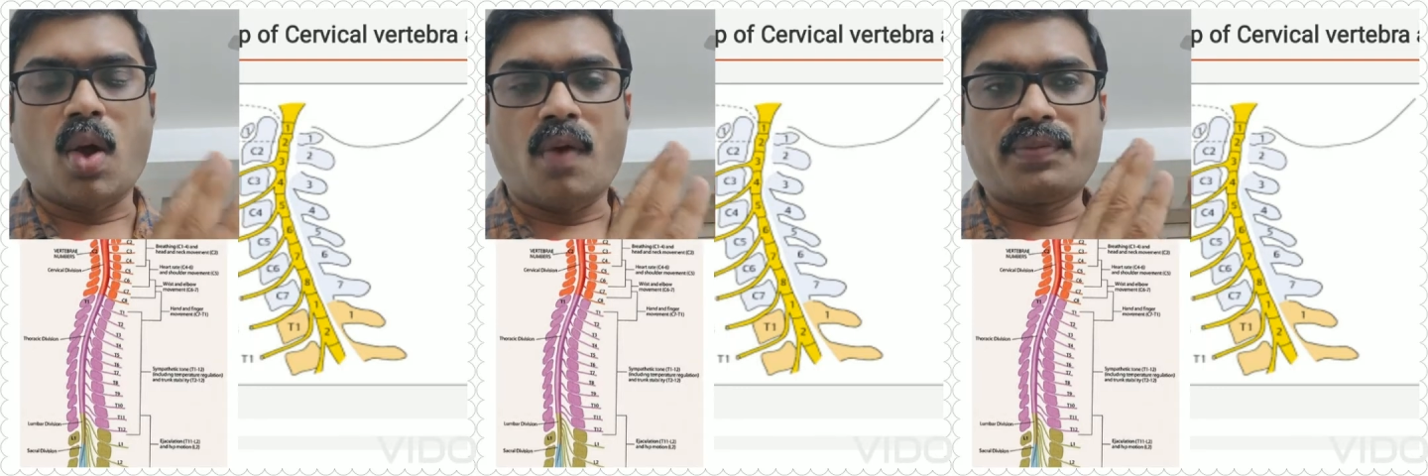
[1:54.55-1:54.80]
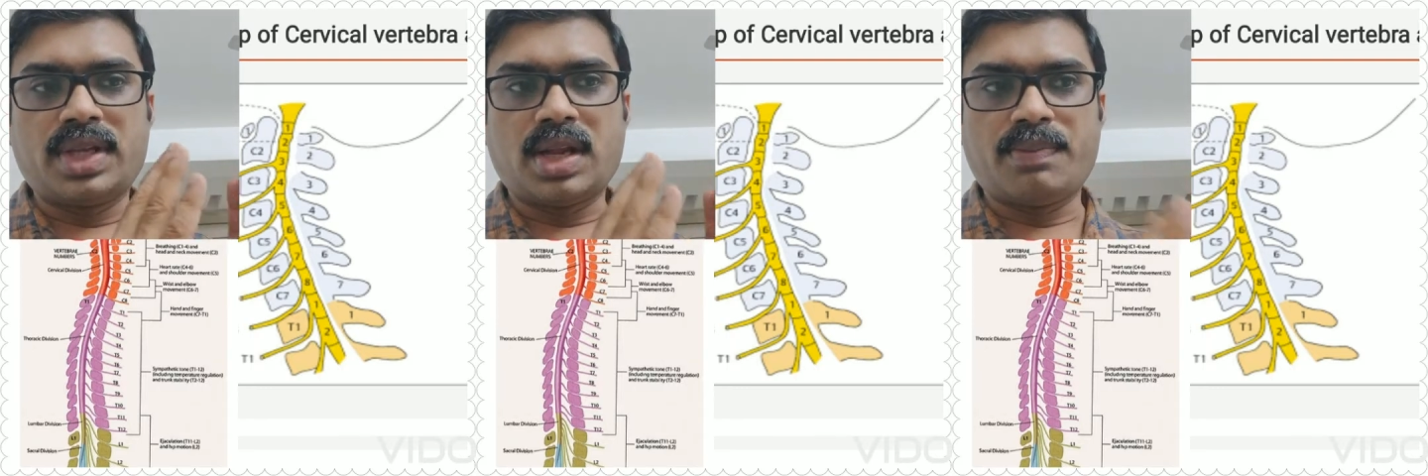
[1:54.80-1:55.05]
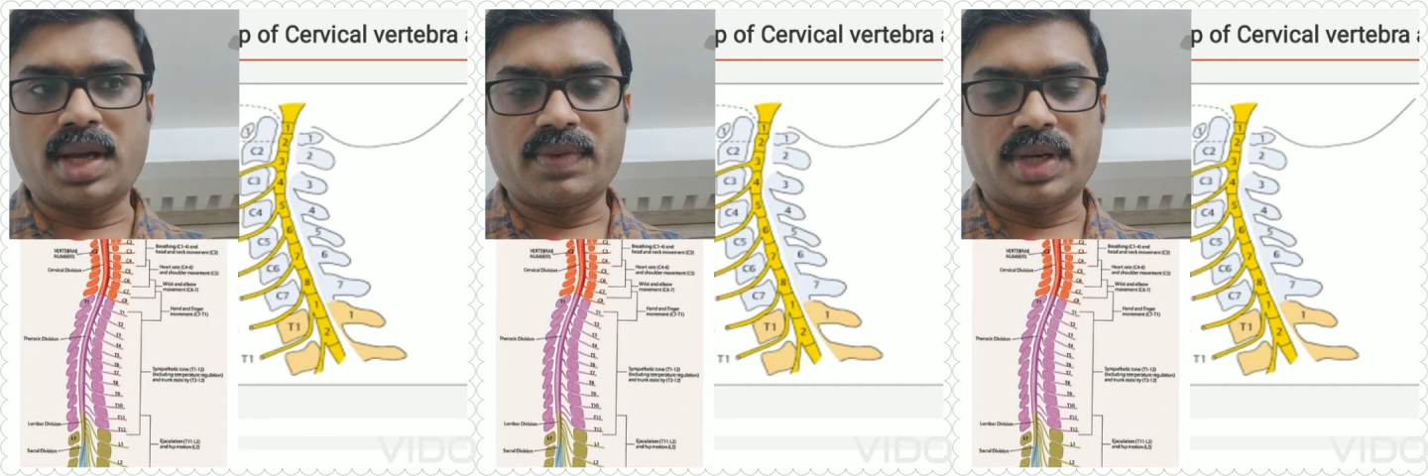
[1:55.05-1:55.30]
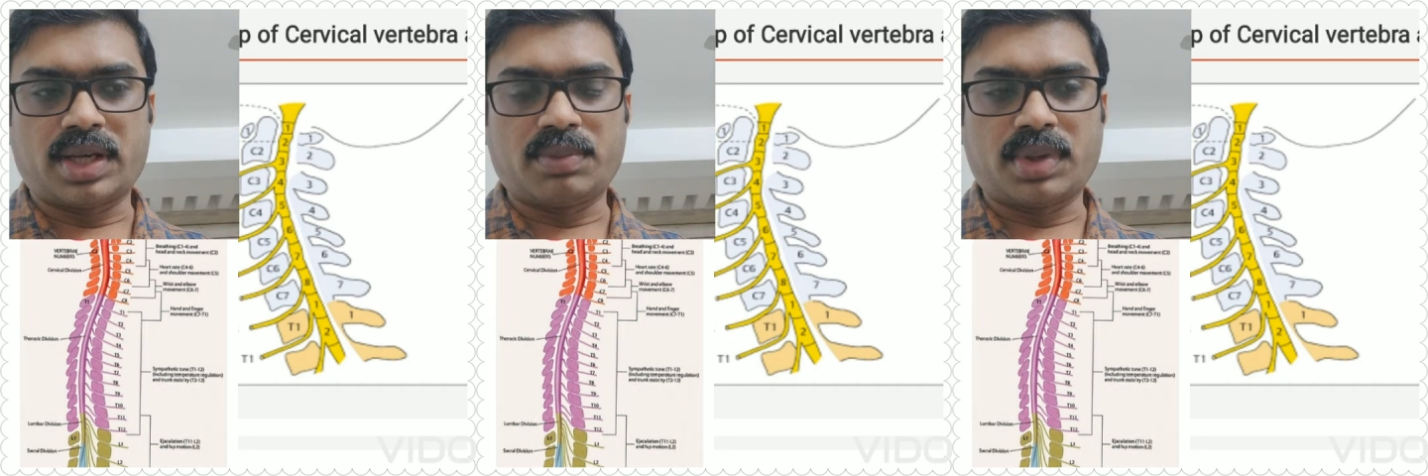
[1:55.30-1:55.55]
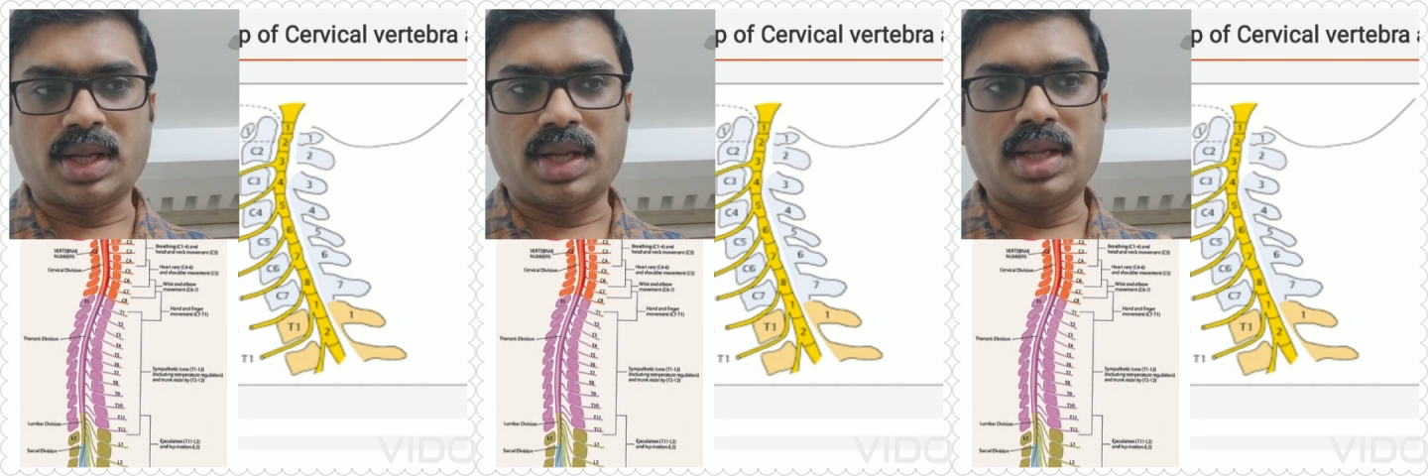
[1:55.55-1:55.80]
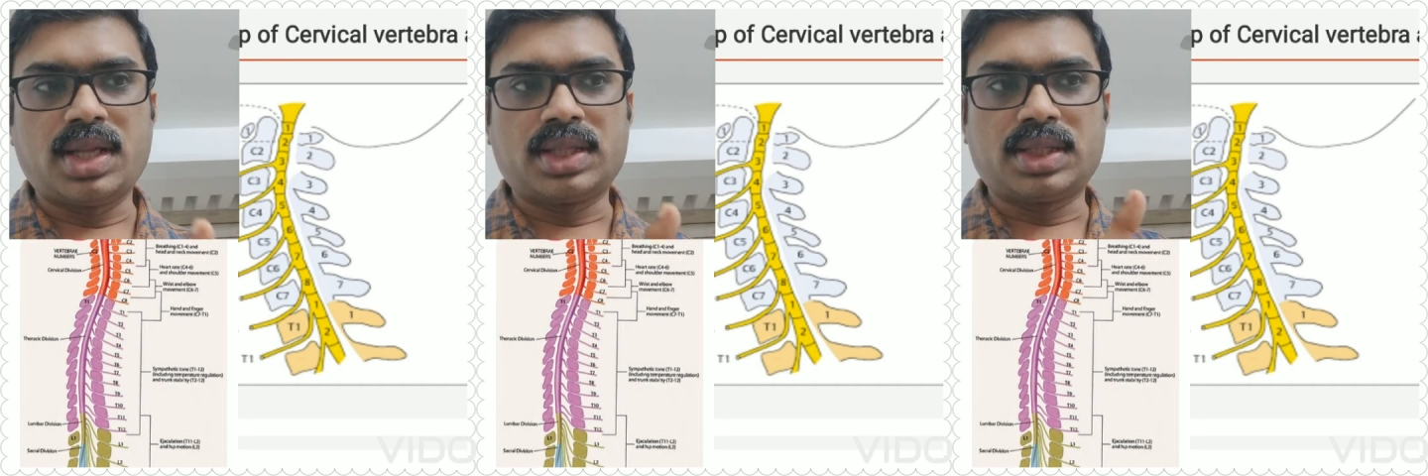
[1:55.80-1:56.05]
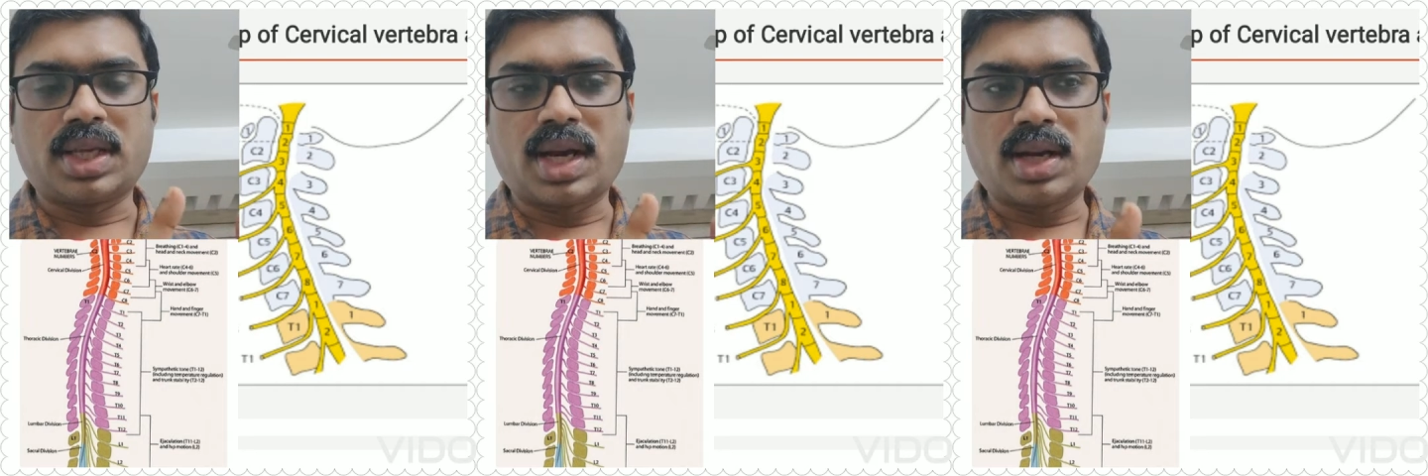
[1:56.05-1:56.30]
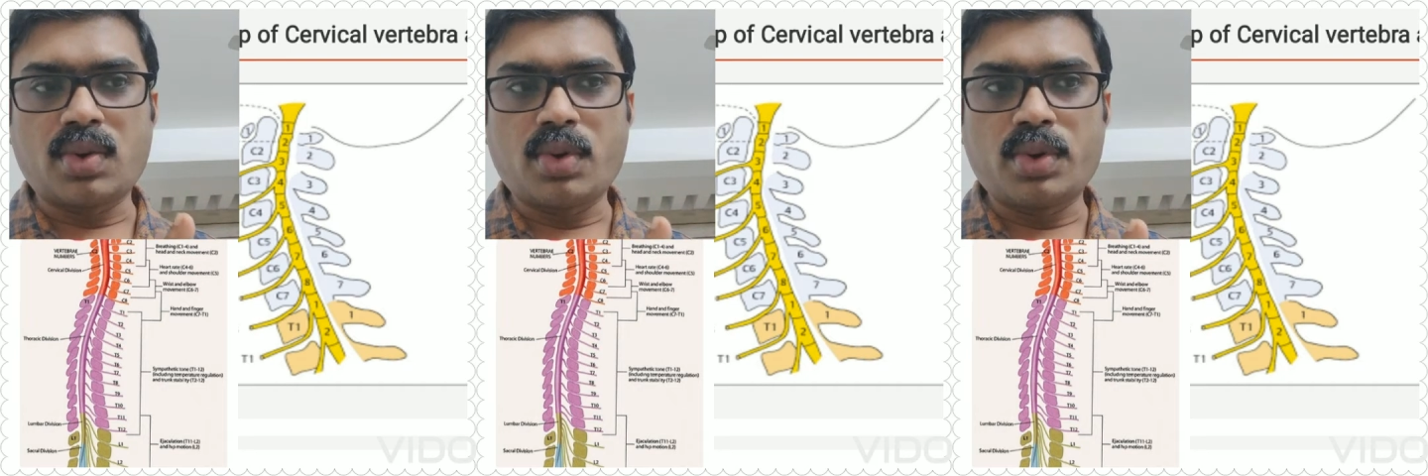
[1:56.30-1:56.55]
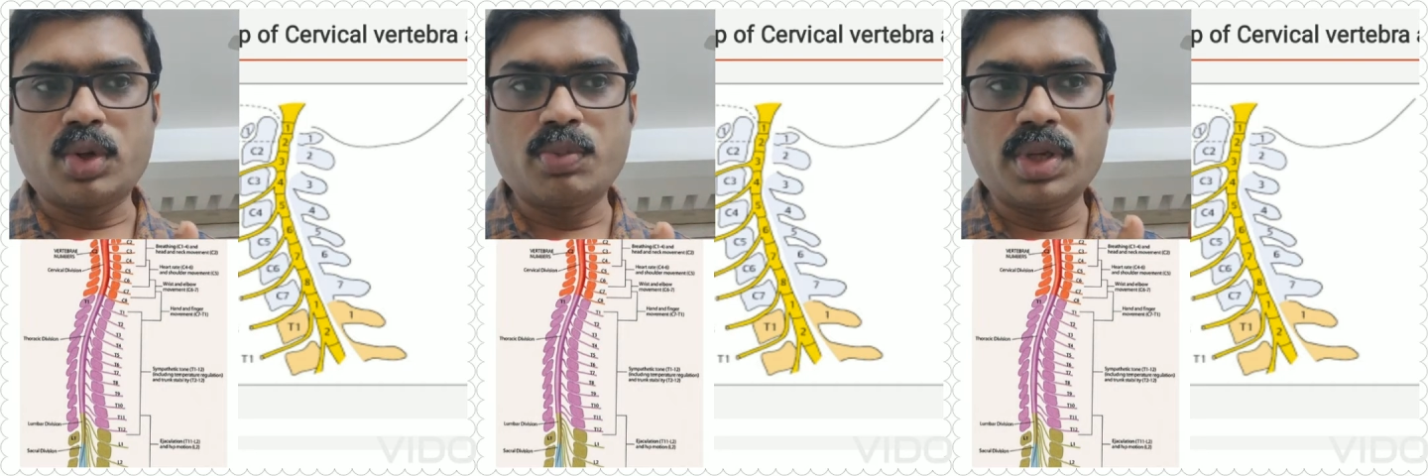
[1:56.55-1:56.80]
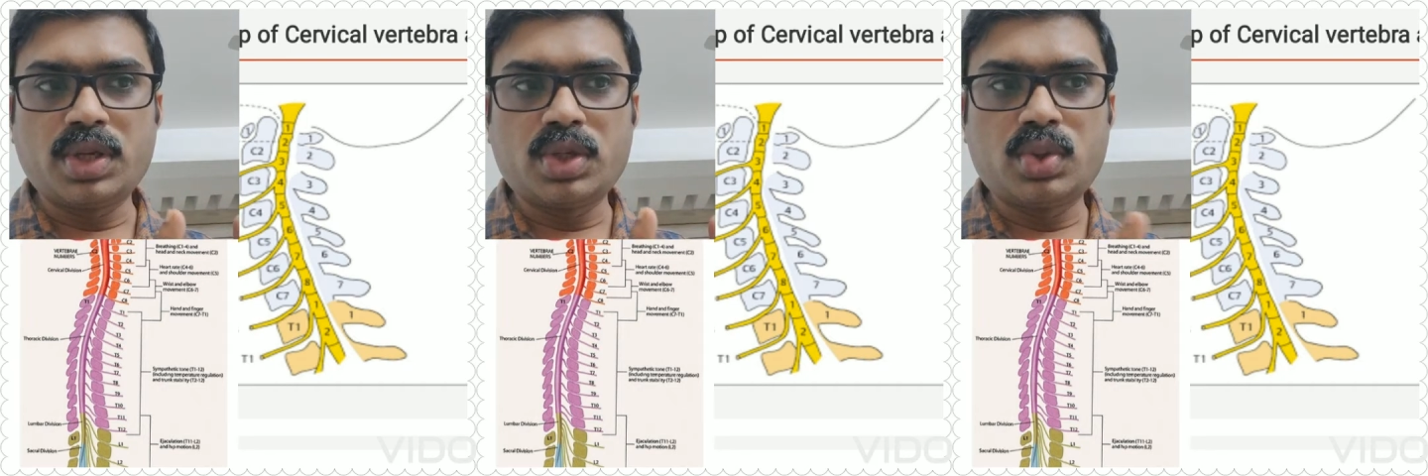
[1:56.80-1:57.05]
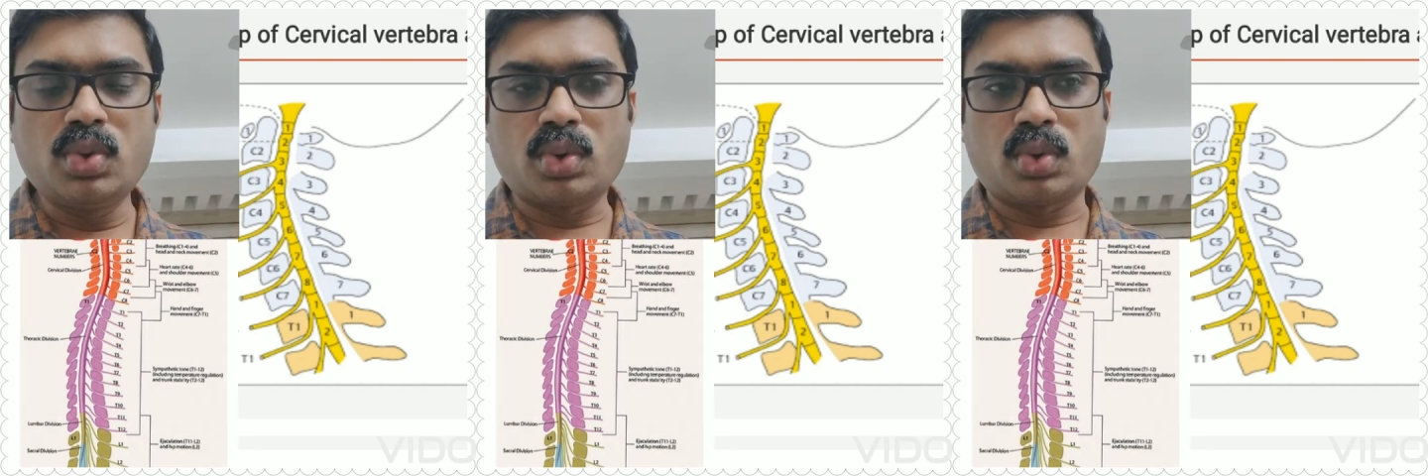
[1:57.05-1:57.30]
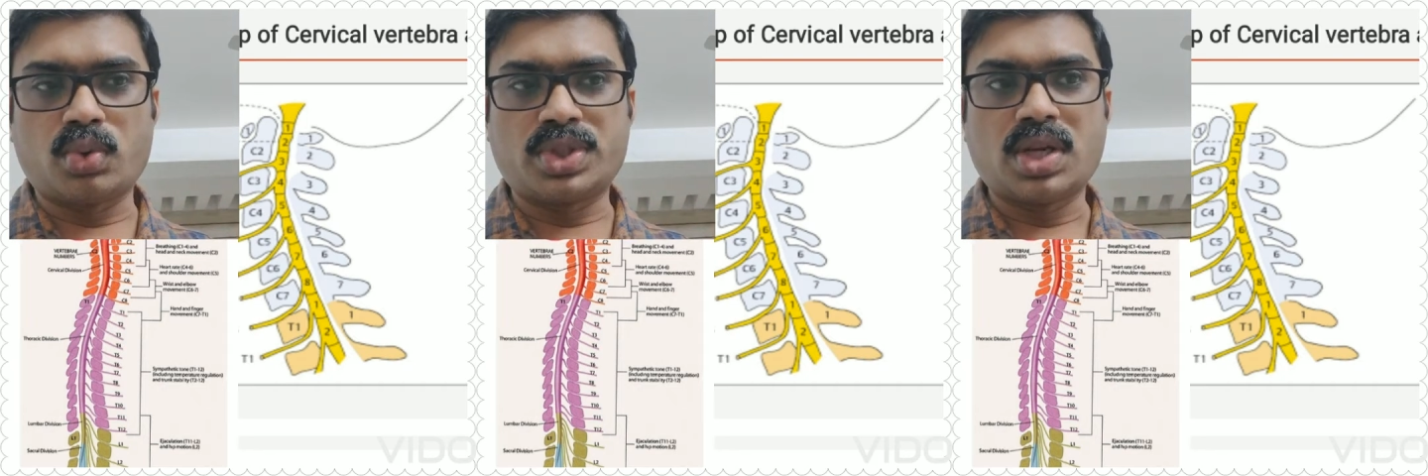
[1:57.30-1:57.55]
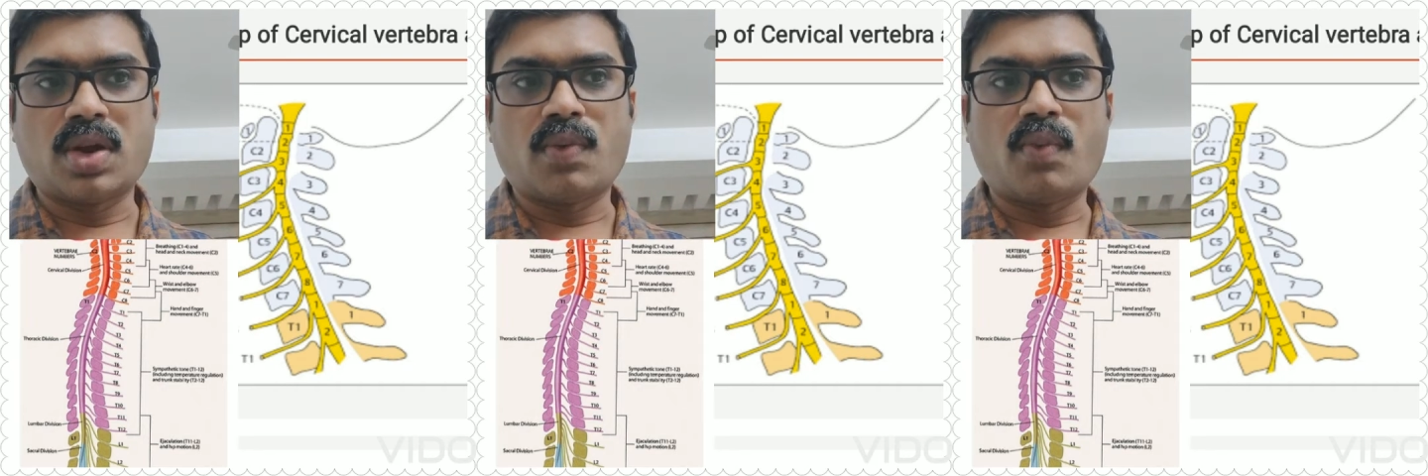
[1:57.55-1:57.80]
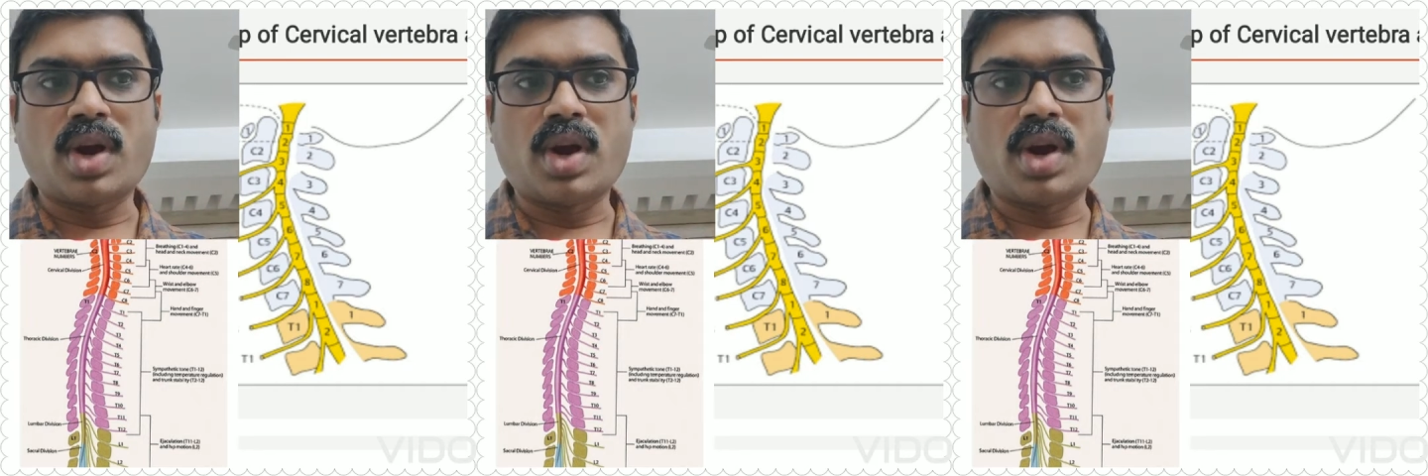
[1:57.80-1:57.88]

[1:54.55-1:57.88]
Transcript: of the lumbar vertebra, there are going to be 2 roots.